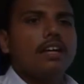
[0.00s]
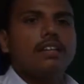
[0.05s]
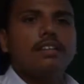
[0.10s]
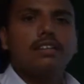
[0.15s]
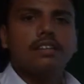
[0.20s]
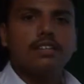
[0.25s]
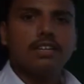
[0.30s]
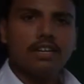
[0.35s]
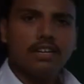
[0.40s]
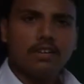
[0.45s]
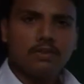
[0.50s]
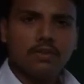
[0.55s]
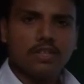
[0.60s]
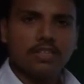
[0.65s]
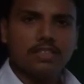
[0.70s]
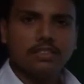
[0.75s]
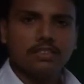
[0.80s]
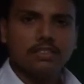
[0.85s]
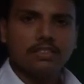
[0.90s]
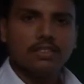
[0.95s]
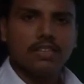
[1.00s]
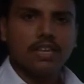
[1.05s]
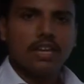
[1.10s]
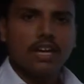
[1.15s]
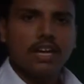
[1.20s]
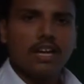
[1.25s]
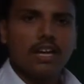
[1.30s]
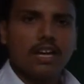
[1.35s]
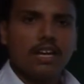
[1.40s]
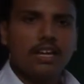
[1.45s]
The third one
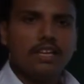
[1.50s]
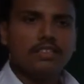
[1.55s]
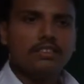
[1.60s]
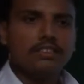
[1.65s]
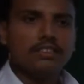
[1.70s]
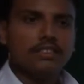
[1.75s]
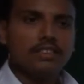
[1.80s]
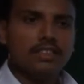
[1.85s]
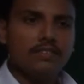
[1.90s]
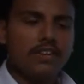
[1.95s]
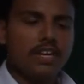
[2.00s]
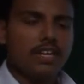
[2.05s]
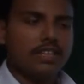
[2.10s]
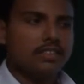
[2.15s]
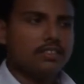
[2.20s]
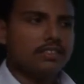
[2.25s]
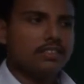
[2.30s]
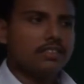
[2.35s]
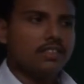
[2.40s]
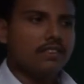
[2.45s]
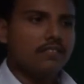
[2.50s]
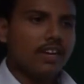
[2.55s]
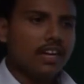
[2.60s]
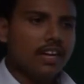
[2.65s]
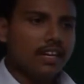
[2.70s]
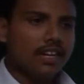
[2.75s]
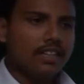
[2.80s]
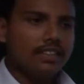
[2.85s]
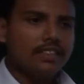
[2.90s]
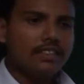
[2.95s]
is dividends. When
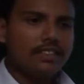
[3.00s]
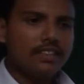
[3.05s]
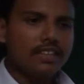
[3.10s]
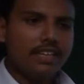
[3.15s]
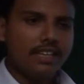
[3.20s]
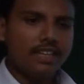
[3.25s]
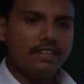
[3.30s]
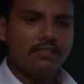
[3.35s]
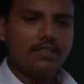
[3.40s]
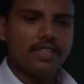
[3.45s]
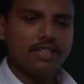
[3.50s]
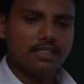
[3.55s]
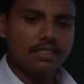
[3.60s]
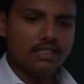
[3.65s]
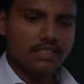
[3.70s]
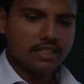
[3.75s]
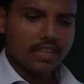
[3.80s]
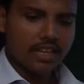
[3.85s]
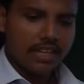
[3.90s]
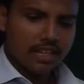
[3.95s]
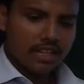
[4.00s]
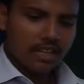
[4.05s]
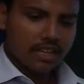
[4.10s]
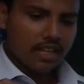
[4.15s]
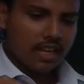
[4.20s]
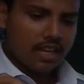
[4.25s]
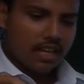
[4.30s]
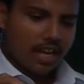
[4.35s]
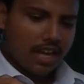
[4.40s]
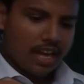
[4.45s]
an entity invests in
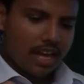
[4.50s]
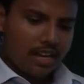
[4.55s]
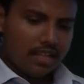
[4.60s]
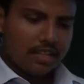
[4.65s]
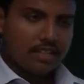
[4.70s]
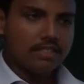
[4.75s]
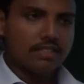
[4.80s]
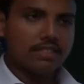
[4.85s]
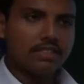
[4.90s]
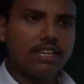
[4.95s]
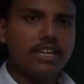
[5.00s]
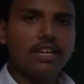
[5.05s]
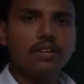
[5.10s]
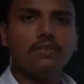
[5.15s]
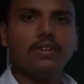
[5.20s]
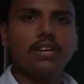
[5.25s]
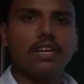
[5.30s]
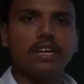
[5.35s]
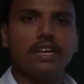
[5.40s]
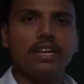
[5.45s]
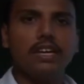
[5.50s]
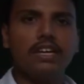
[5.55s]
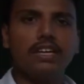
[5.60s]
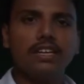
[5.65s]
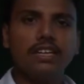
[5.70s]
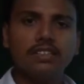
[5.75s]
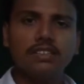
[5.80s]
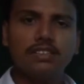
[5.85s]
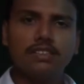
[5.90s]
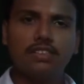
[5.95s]
another's equity, it
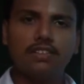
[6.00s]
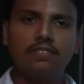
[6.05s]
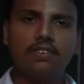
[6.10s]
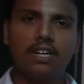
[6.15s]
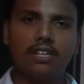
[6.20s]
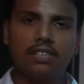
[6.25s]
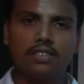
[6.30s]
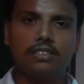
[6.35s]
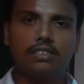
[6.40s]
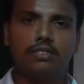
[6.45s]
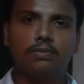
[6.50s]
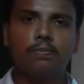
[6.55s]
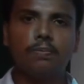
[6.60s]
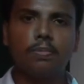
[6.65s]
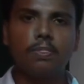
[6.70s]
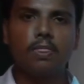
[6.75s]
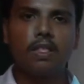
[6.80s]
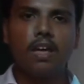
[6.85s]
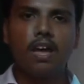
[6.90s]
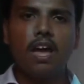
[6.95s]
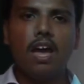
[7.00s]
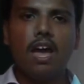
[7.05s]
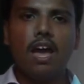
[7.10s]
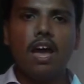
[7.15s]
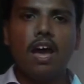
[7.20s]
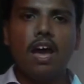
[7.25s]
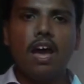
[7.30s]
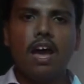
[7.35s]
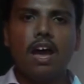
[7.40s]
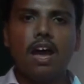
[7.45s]
earns dividends,
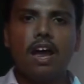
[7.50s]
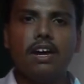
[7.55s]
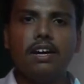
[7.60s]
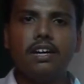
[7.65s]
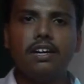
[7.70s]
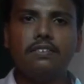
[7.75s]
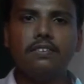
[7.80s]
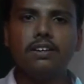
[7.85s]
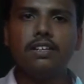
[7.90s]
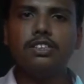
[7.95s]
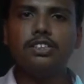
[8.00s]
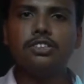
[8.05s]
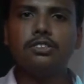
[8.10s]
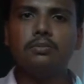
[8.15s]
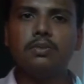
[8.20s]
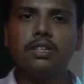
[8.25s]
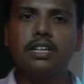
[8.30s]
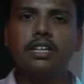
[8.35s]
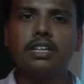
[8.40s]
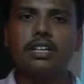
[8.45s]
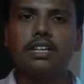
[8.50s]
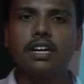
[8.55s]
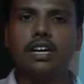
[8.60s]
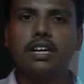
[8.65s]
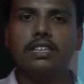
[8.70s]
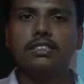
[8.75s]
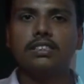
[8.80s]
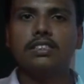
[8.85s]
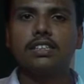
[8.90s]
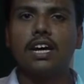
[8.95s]
and dividends should be
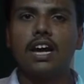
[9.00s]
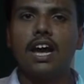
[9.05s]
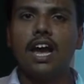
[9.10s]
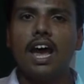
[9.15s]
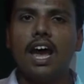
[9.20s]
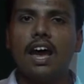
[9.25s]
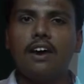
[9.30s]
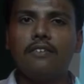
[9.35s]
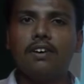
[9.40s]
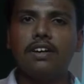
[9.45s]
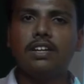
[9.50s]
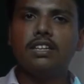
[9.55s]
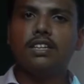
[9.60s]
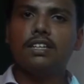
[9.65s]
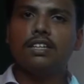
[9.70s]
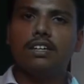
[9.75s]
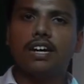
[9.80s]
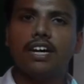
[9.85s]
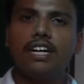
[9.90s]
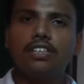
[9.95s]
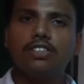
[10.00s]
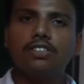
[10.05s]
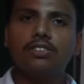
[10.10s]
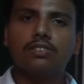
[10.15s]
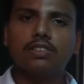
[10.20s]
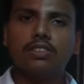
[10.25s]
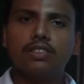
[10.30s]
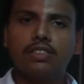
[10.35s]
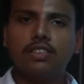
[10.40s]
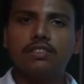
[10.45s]
recognized when the right to
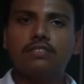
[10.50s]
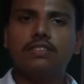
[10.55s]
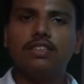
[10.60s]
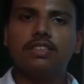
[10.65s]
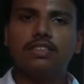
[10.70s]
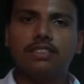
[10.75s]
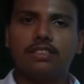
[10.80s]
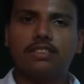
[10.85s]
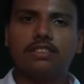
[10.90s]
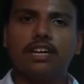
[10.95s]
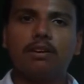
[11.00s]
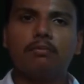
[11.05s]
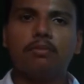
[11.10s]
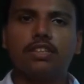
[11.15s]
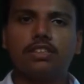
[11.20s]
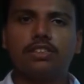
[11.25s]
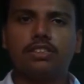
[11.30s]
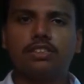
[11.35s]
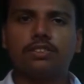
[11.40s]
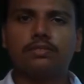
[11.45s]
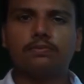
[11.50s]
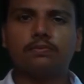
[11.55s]
receive is established.